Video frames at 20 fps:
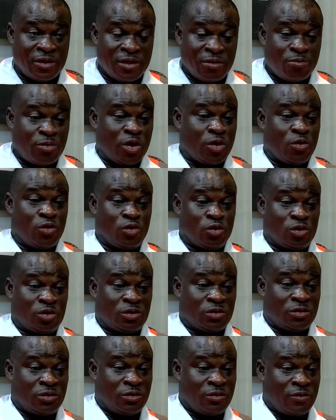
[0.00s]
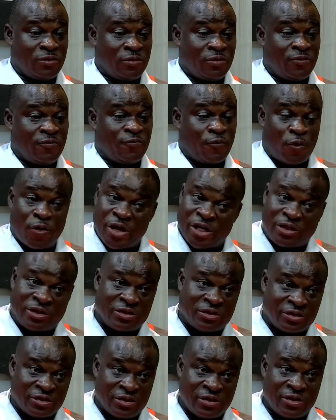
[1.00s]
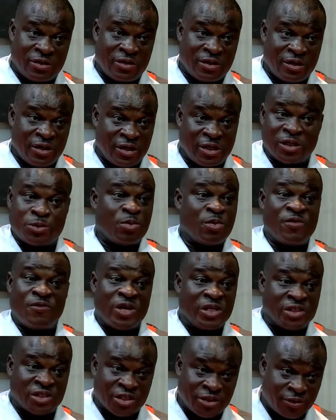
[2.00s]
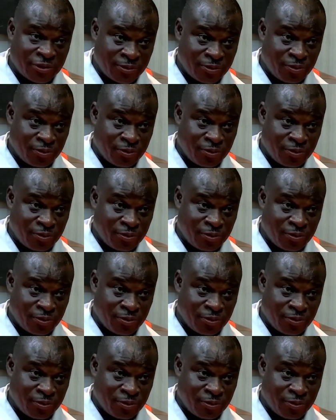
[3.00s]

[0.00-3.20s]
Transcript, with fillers: because for us, it is prevention.